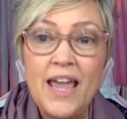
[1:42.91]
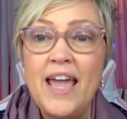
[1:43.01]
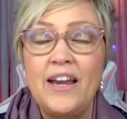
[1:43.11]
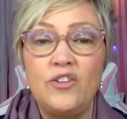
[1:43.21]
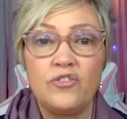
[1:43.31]

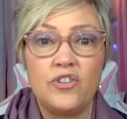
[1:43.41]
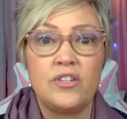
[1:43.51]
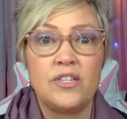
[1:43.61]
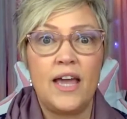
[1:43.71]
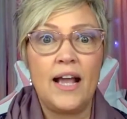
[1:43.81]
And you're just
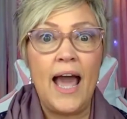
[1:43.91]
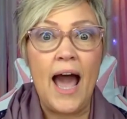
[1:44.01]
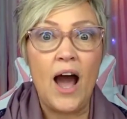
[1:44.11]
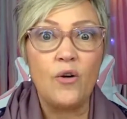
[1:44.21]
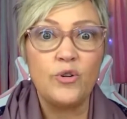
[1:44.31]
like,
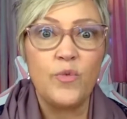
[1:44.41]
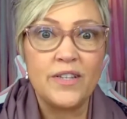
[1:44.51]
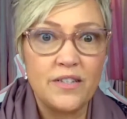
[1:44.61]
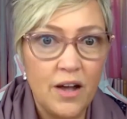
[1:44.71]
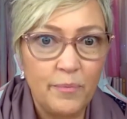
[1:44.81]
how do I
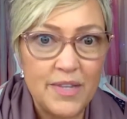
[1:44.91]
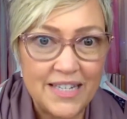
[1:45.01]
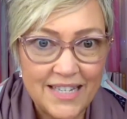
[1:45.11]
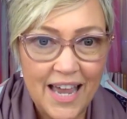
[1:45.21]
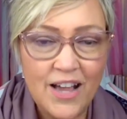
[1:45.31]
stop this
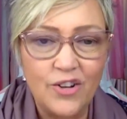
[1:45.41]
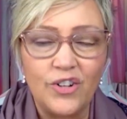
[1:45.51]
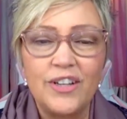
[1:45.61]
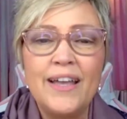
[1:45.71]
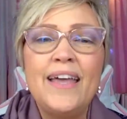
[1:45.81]
cycle?